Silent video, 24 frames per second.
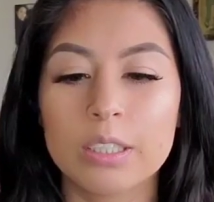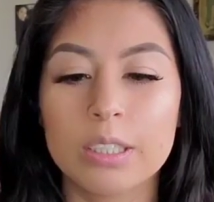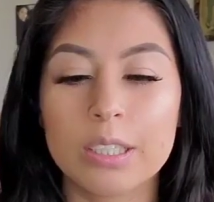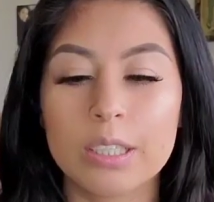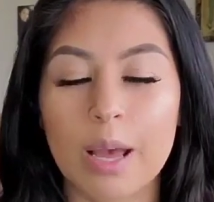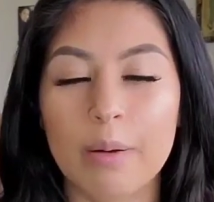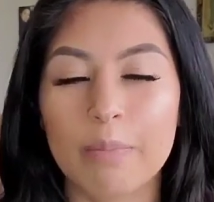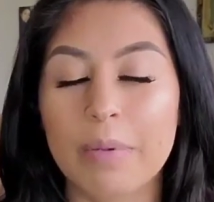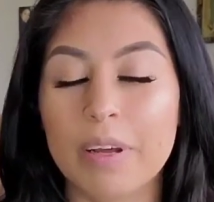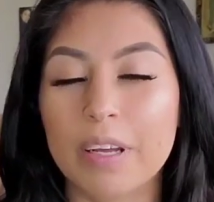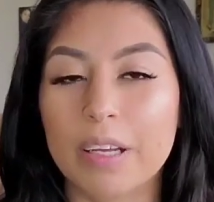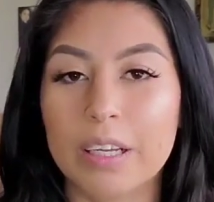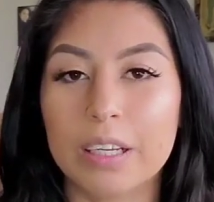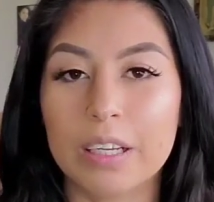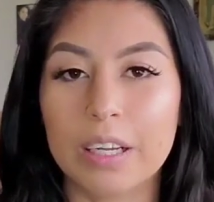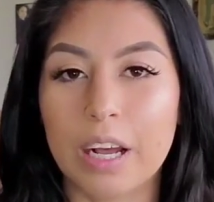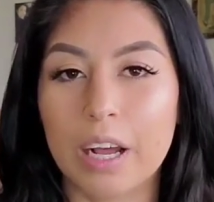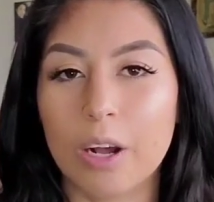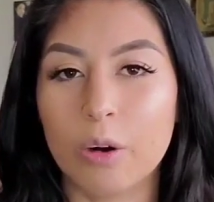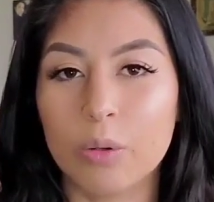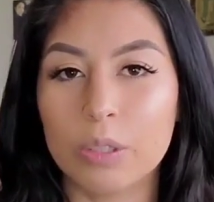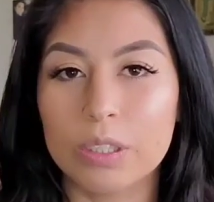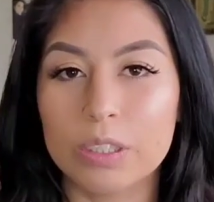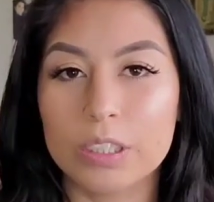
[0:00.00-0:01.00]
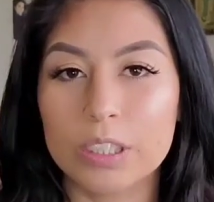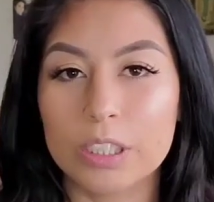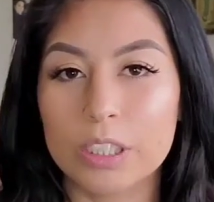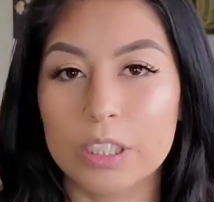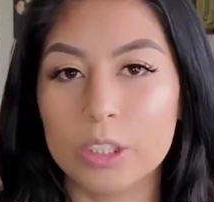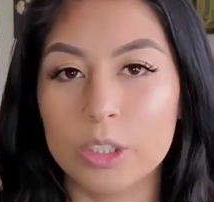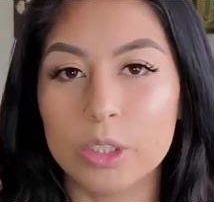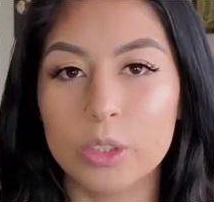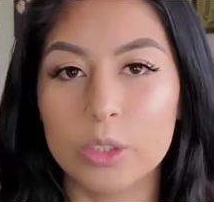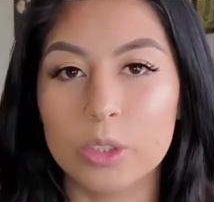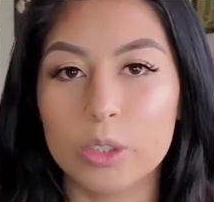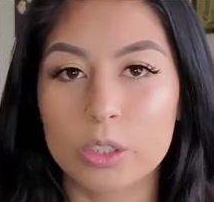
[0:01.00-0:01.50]
Yeah, but I was
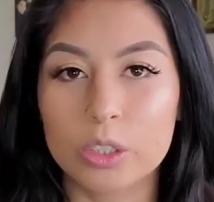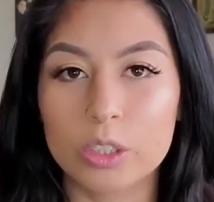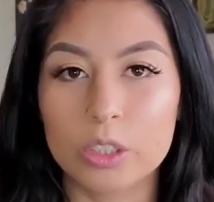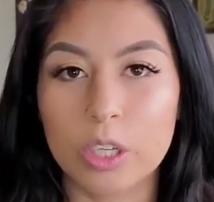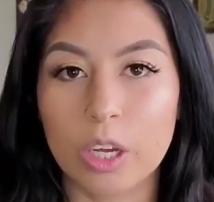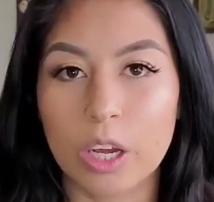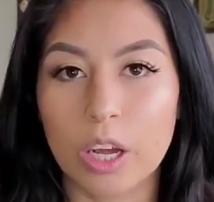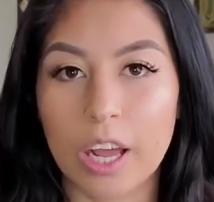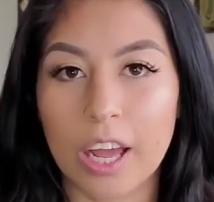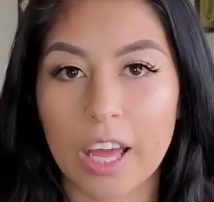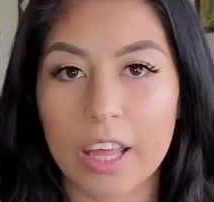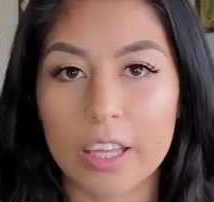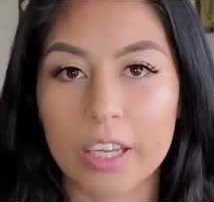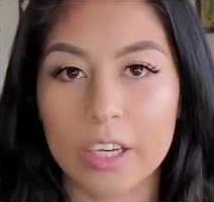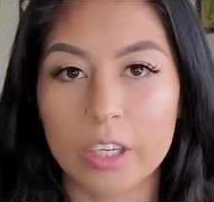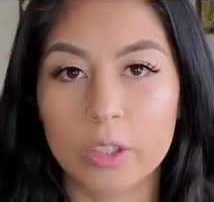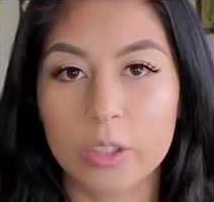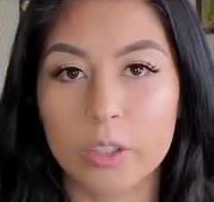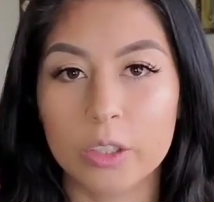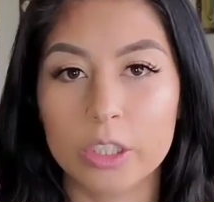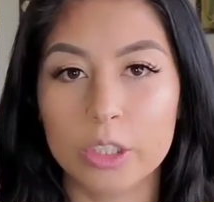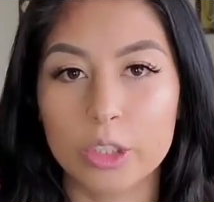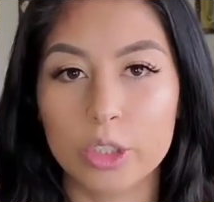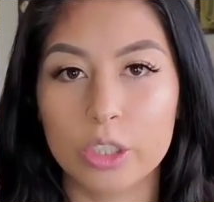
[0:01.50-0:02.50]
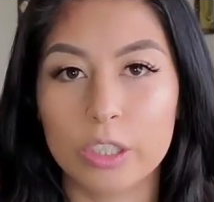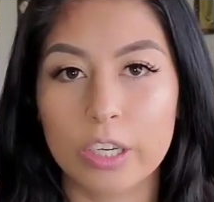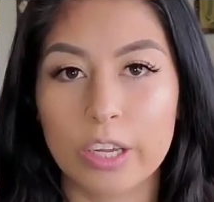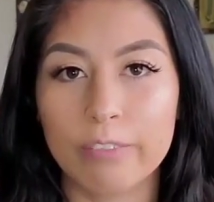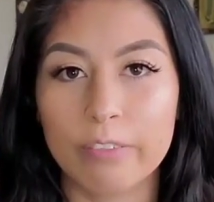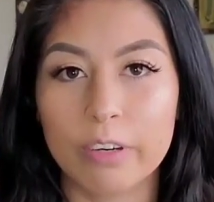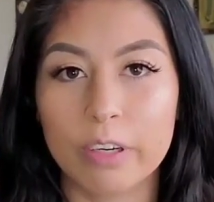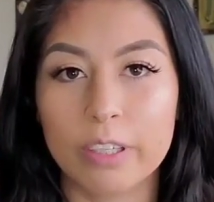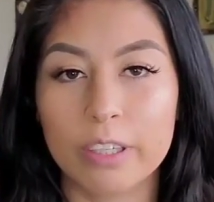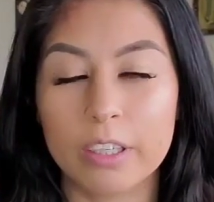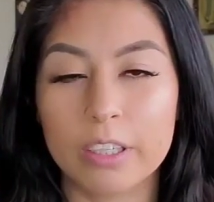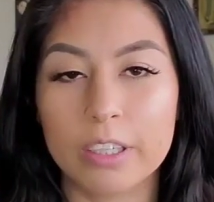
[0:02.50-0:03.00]
induced, so I didn't go into
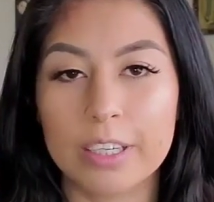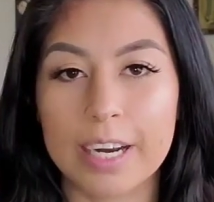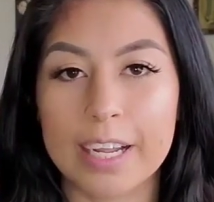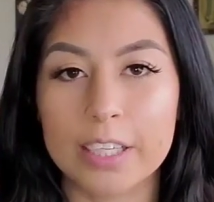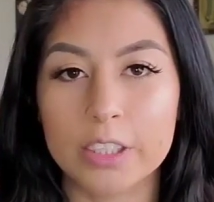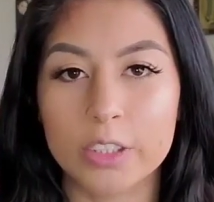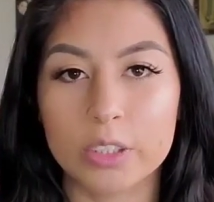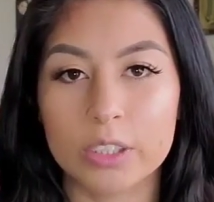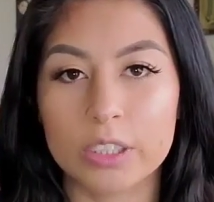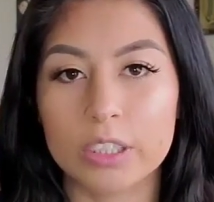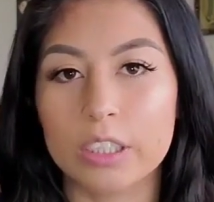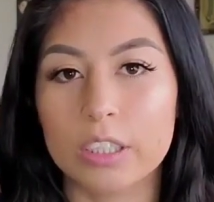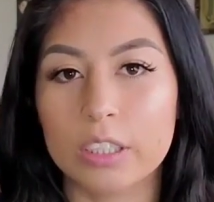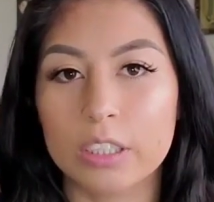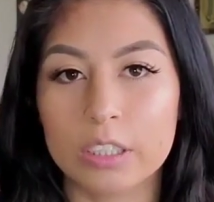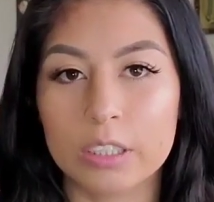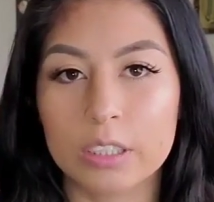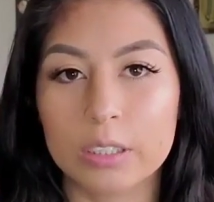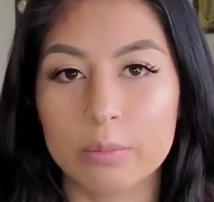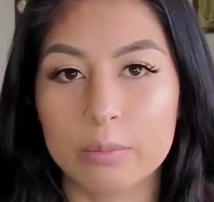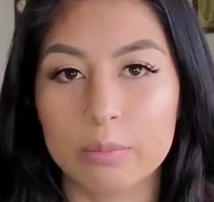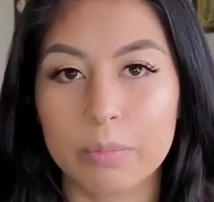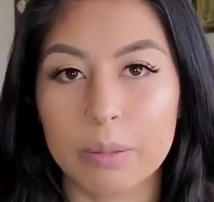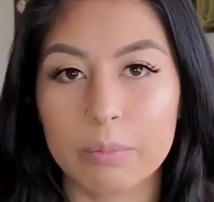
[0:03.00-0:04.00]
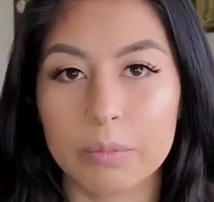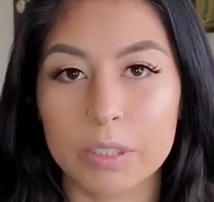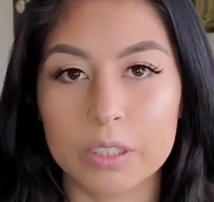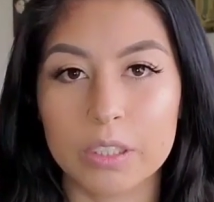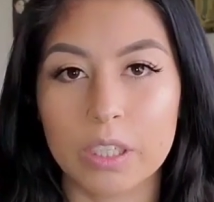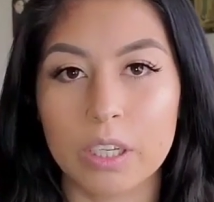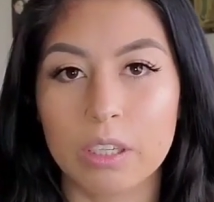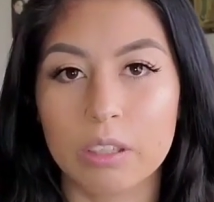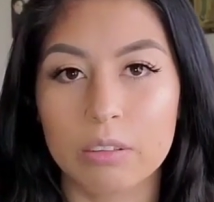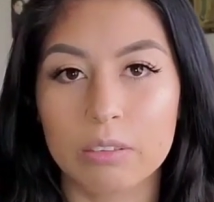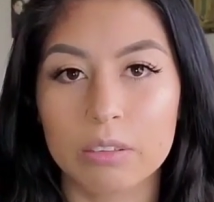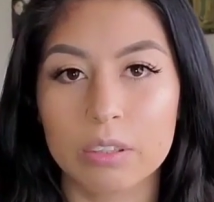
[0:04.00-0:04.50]
labor naturally by
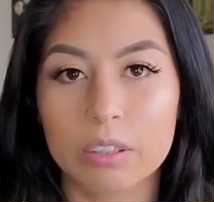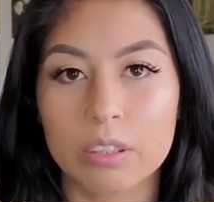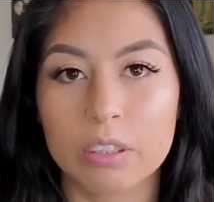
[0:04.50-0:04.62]
myself.